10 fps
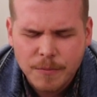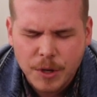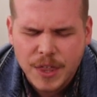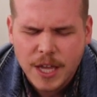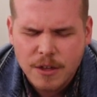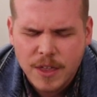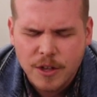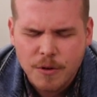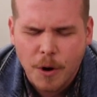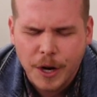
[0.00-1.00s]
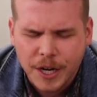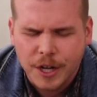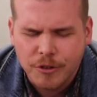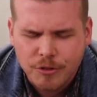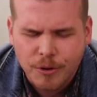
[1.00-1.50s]
We thank you that you are in
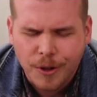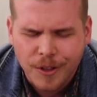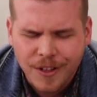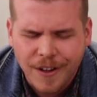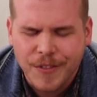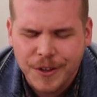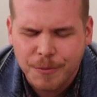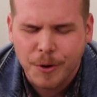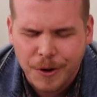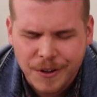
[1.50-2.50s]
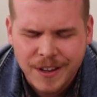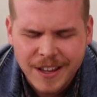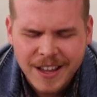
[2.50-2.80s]
control of this world.